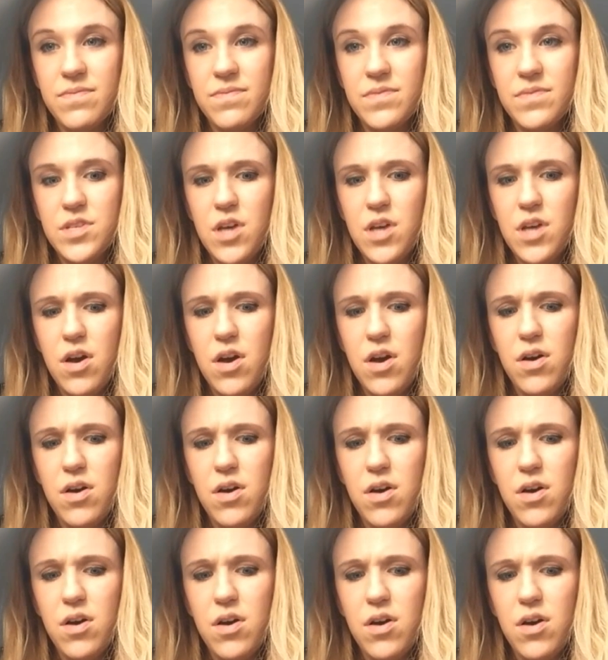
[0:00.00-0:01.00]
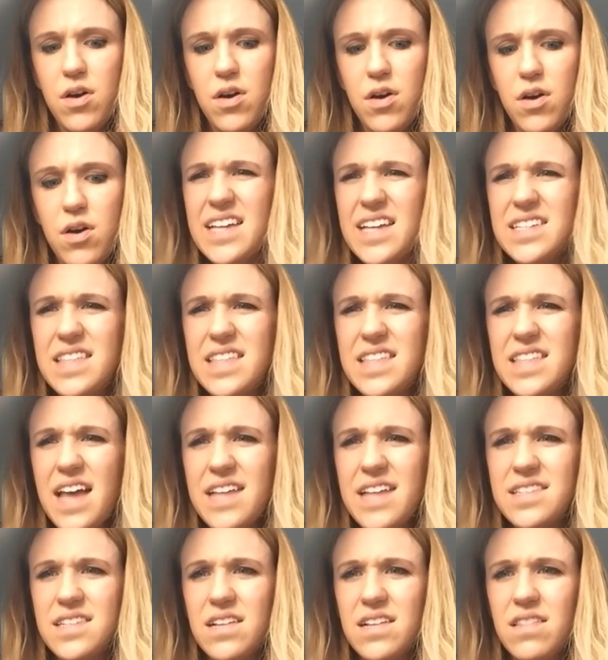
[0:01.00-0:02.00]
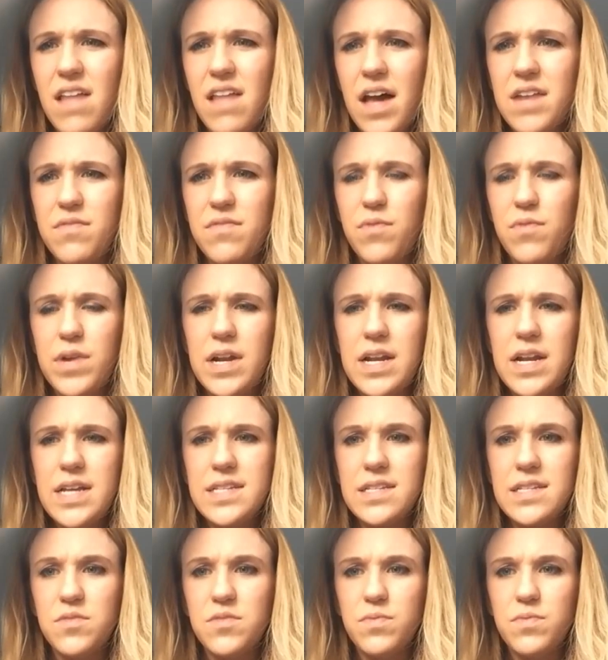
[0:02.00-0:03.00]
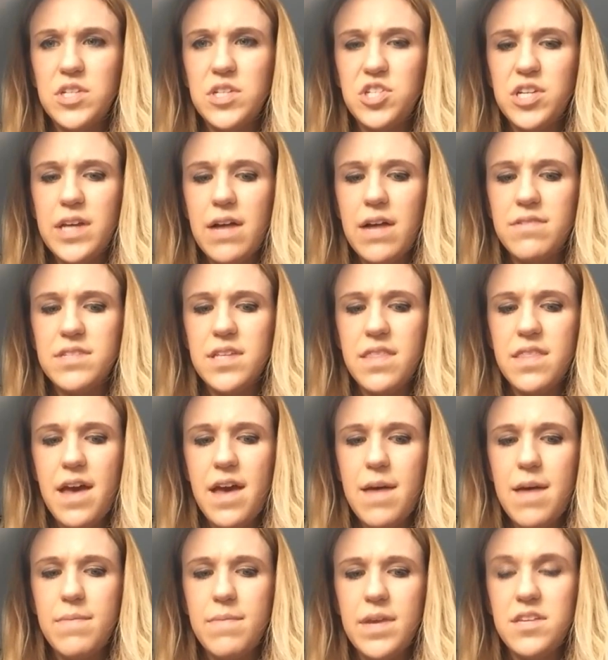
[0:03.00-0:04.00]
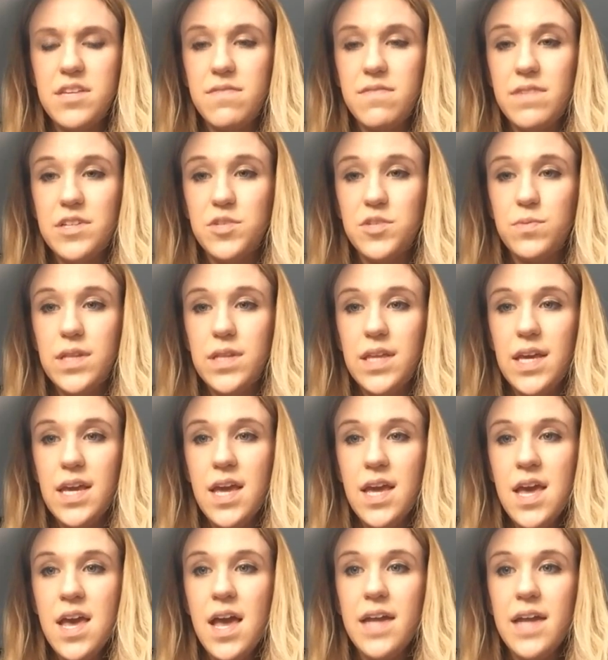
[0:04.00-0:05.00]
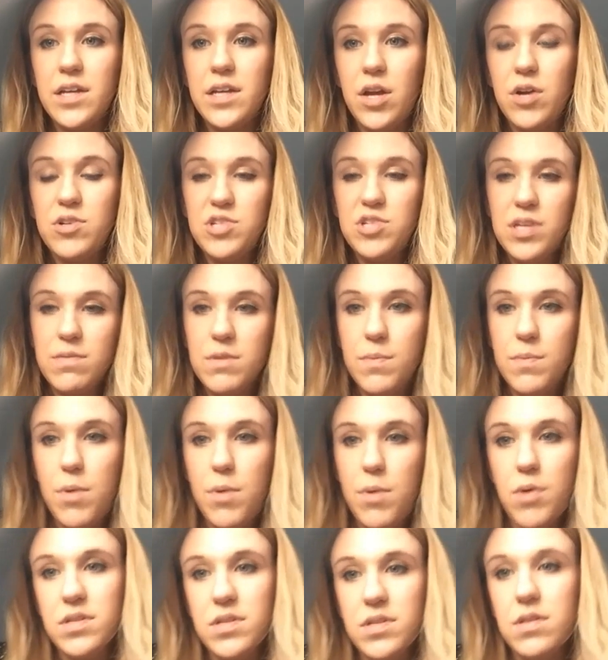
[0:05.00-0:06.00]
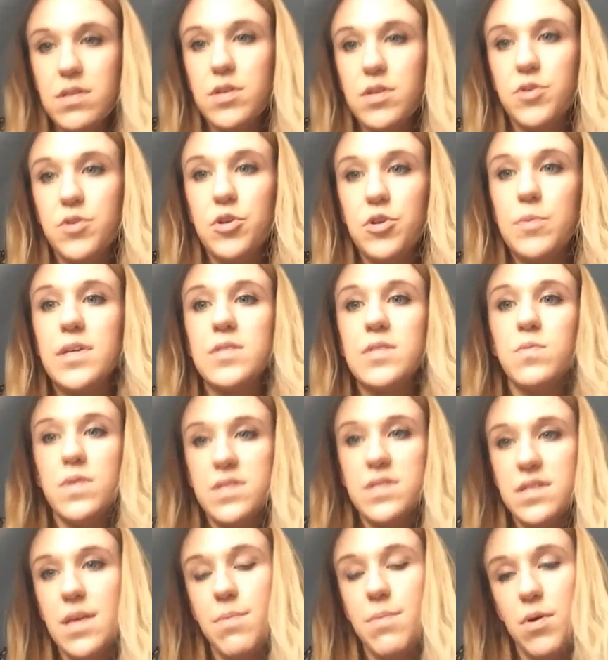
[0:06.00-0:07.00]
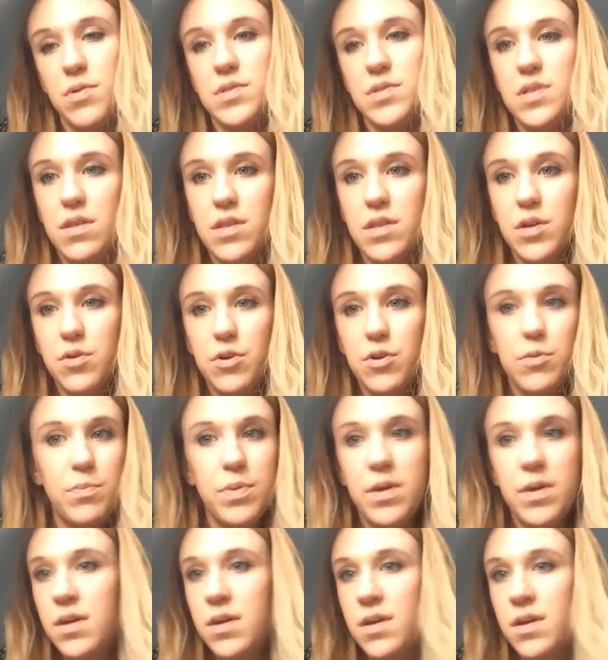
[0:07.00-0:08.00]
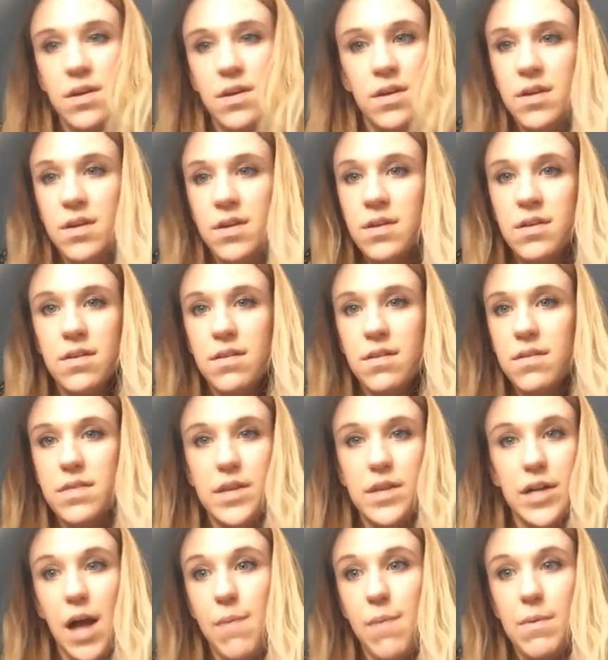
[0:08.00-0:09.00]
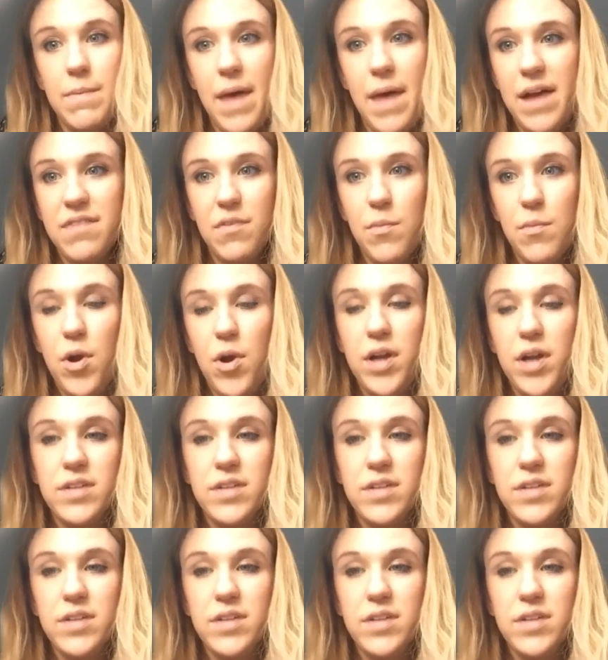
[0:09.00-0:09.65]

So yeah, I guess that's a lot of what it is reaching out to them individually and encouraging posts on the group, because once they post on the group, they're coming back for more.